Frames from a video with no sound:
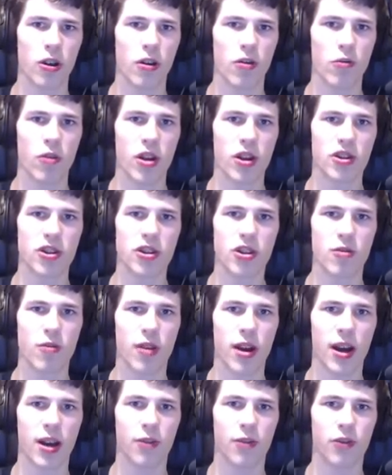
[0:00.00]
which you
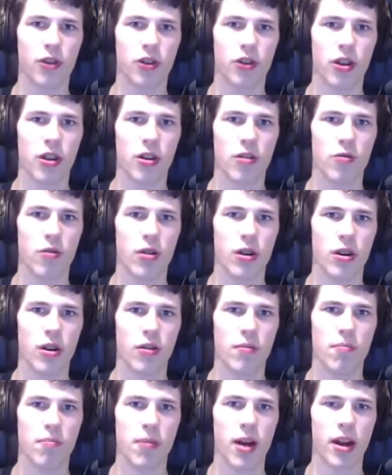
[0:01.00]
have to do
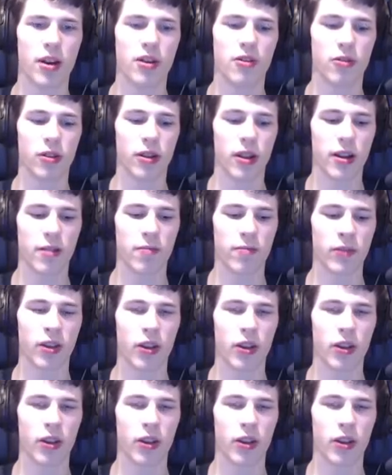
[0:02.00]
manually.